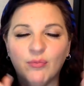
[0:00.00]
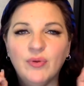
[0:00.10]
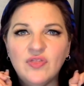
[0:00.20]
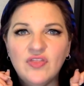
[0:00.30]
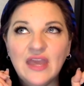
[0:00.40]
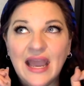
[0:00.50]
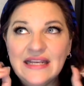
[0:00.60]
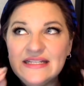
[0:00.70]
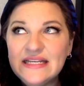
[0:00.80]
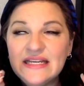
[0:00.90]
But the
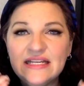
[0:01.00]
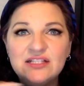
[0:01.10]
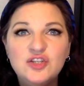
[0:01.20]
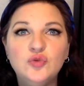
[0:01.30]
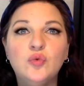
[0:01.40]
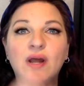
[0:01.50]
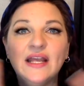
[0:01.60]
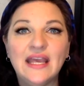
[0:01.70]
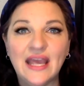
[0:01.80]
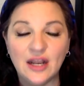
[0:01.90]
idea is you want to
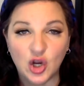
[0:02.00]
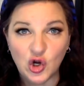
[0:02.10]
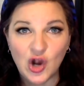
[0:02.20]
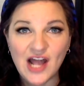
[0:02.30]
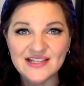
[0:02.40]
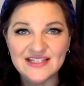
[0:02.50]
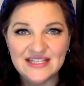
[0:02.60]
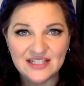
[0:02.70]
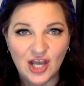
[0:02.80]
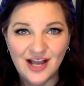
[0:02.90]
get across
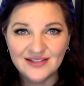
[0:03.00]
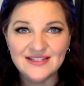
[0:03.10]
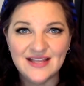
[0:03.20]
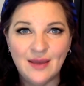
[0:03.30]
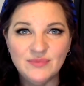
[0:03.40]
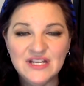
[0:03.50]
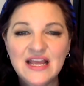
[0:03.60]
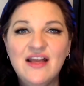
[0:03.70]
this concept